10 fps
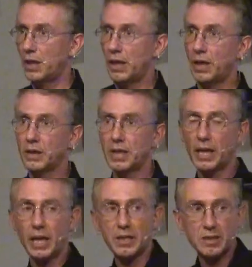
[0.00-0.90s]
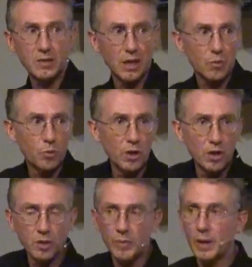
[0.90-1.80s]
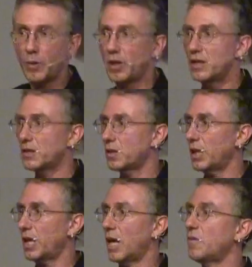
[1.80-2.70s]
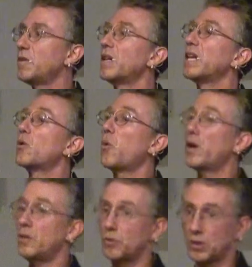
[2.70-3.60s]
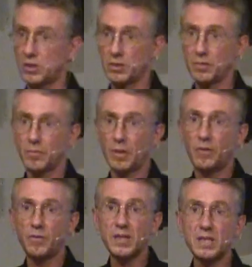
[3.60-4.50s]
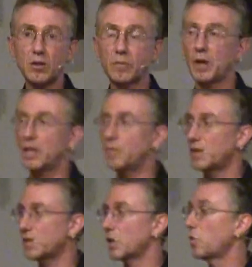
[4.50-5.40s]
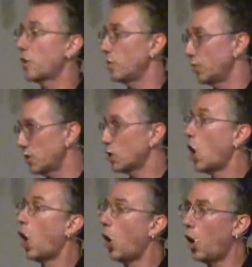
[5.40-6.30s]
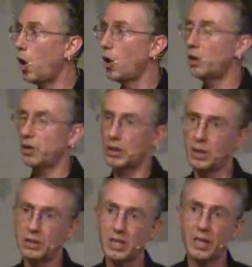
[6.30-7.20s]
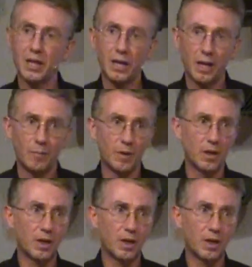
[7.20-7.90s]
and that I work on my body so that I feel equanimous. My physical body feels equanimous all the time.